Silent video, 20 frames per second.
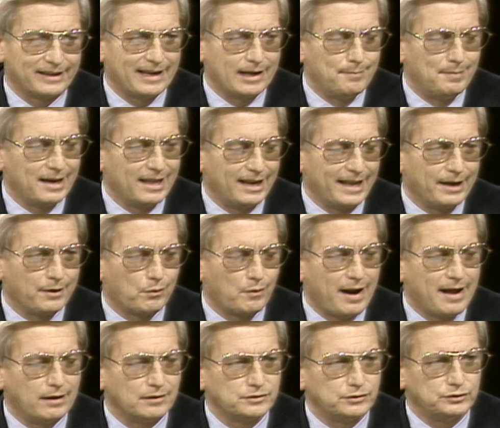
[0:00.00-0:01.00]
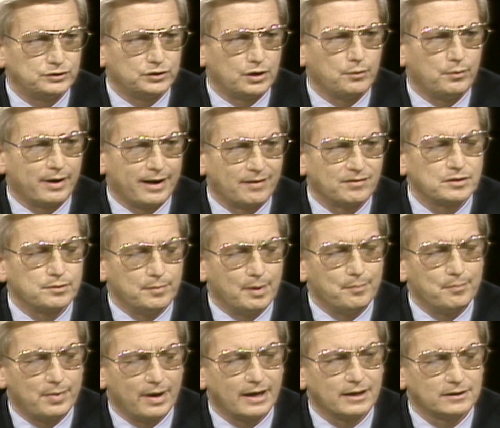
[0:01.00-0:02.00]
kind of money laying around, so sure it would have some
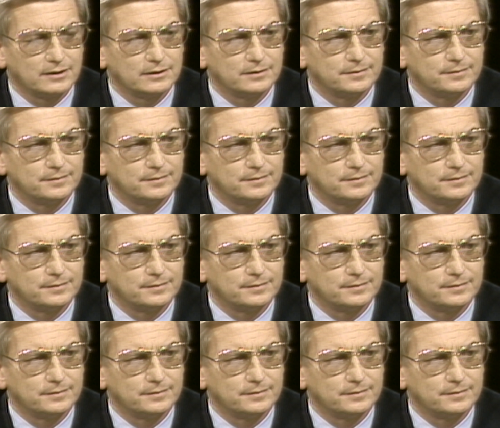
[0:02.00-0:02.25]
impact.